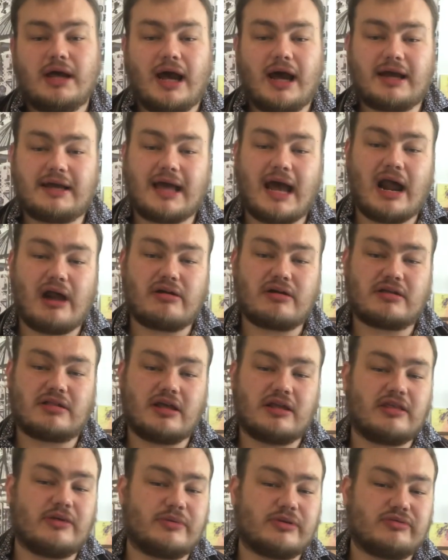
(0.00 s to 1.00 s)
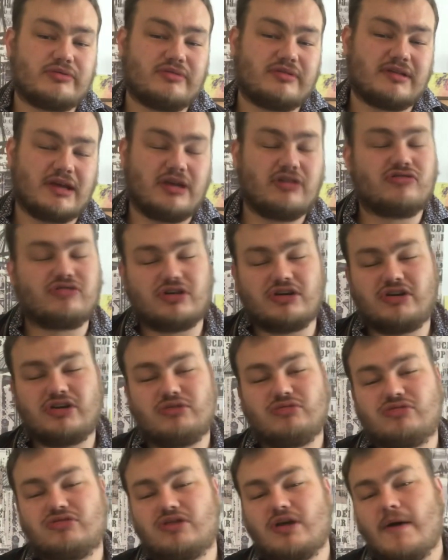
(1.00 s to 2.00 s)
a character that was
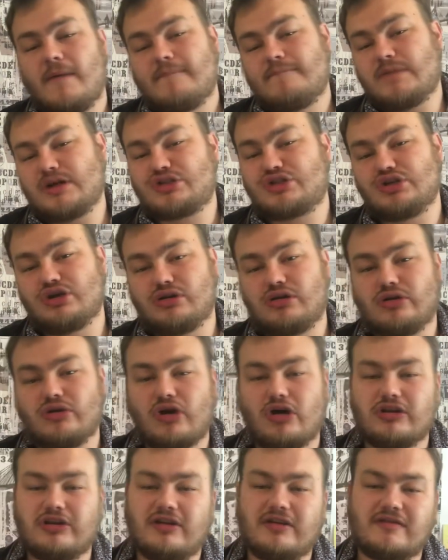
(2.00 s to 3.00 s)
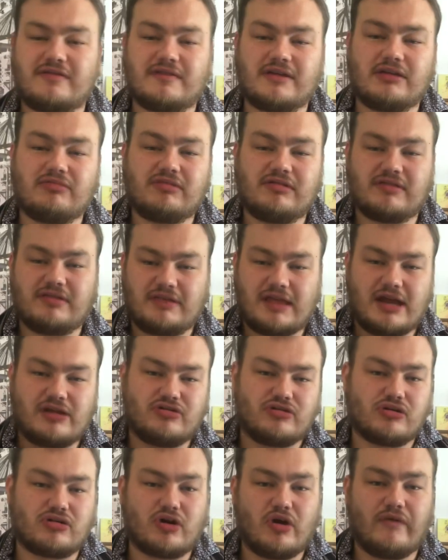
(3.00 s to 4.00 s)
introduced much earlier on in the series and then
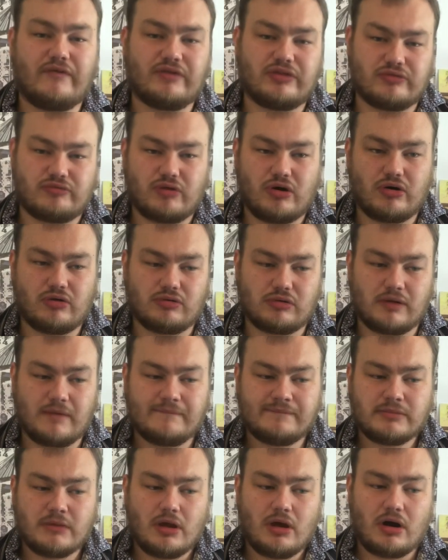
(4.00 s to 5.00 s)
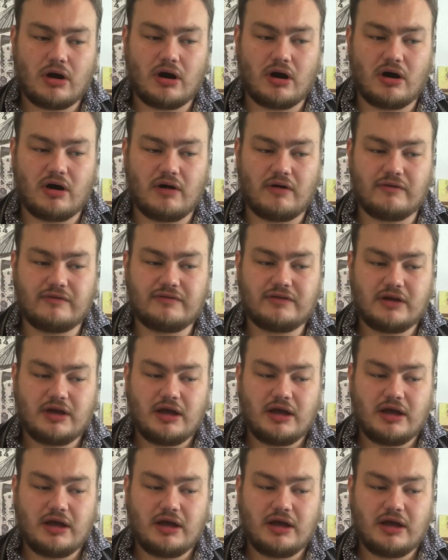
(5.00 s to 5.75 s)
took over the role of